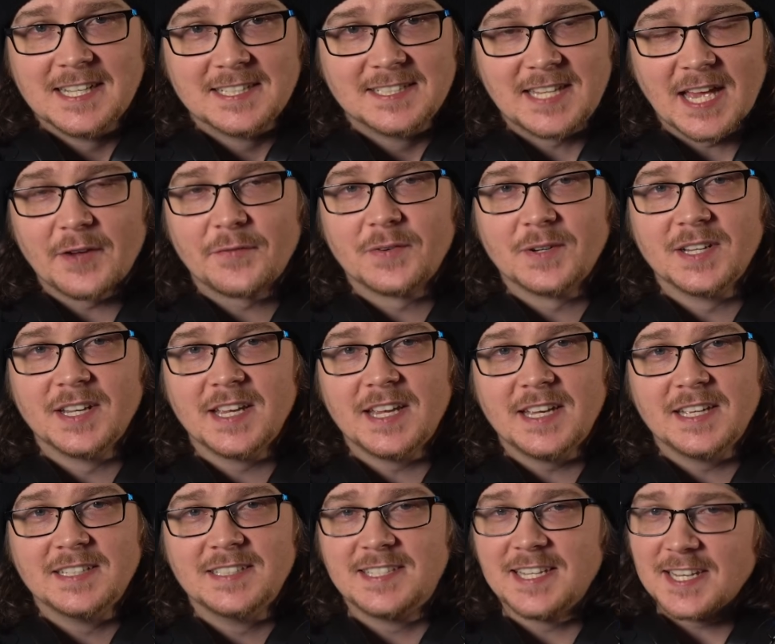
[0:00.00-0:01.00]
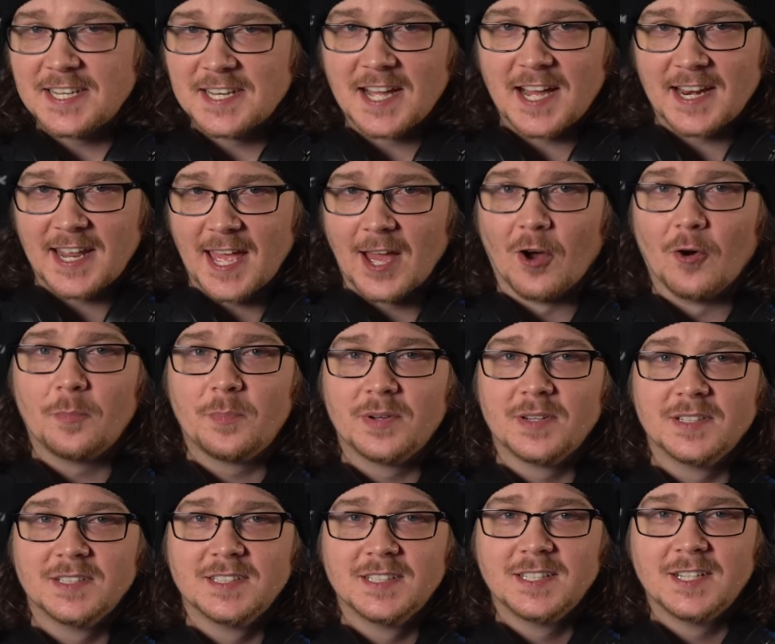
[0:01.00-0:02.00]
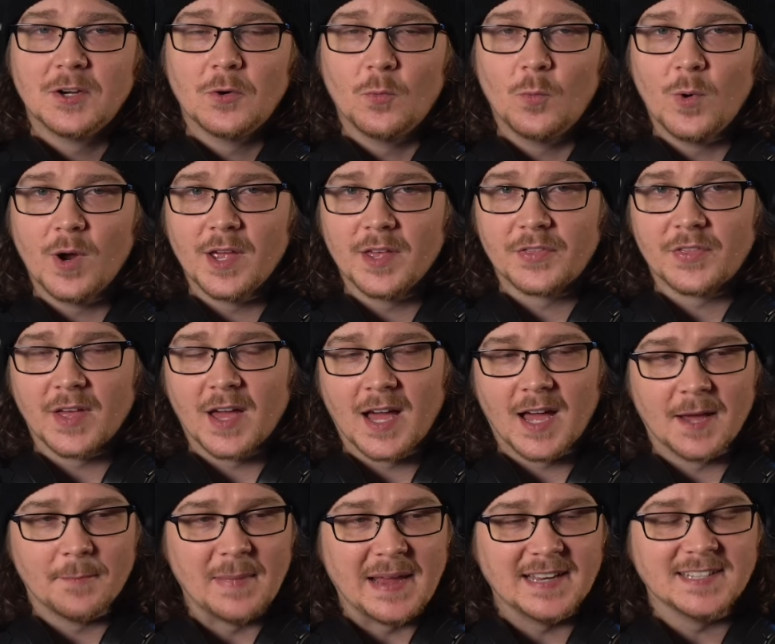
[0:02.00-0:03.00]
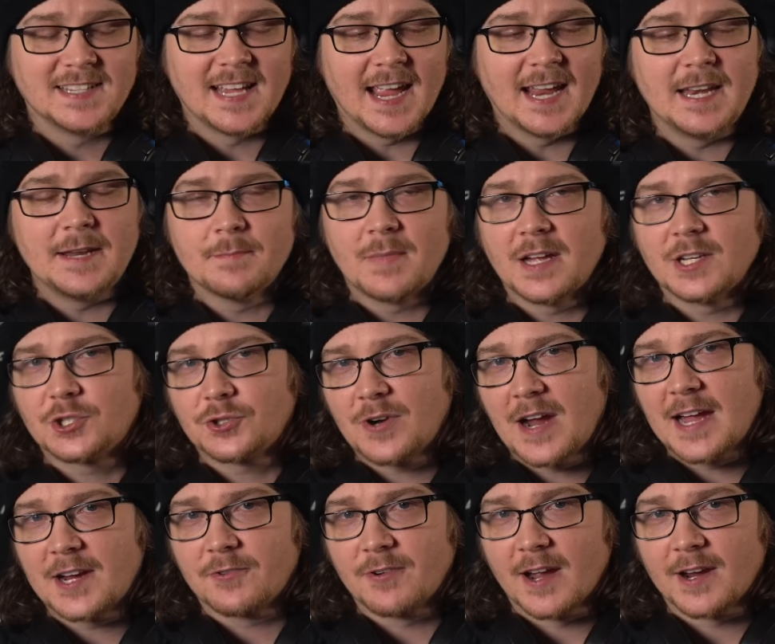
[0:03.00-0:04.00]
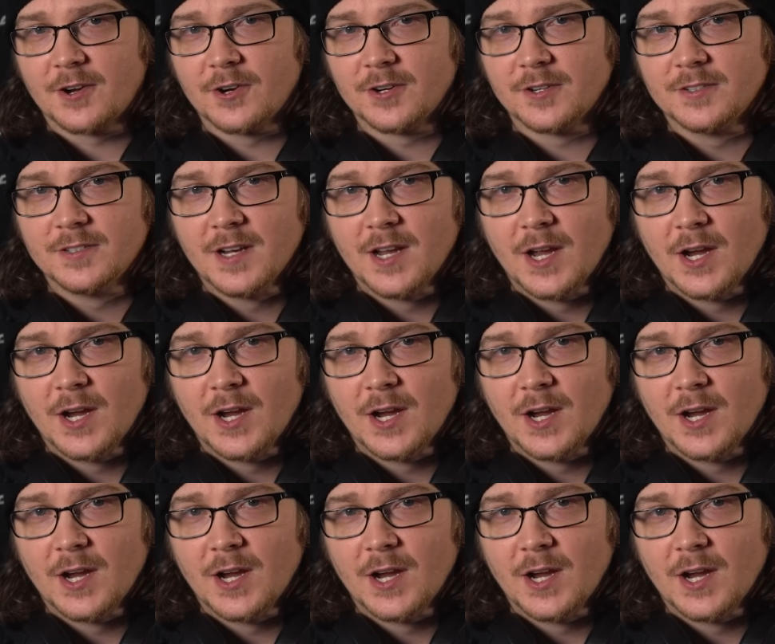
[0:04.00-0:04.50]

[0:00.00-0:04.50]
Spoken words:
definitely did not help with maintaining my track record